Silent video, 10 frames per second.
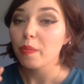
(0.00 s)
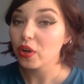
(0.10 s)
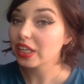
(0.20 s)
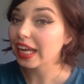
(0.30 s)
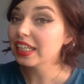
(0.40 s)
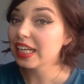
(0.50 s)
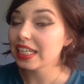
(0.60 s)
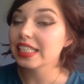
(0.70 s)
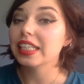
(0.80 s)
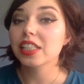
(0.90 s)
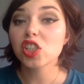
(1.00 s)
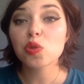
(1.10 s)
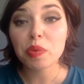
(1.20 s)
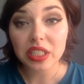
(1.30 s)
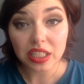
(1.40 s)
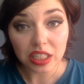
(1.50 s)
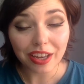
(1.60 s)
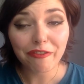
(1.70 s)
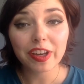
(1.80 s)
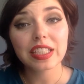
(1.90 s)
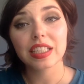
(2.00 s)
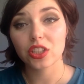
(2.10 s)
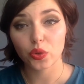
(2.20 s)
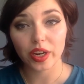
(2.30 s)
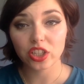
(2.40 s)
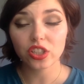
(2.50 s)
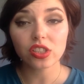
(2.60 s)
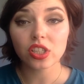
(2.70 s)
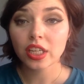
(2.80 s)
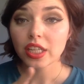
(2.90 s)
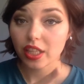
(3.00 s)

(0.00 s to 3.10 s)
But again, guys, in specific situations,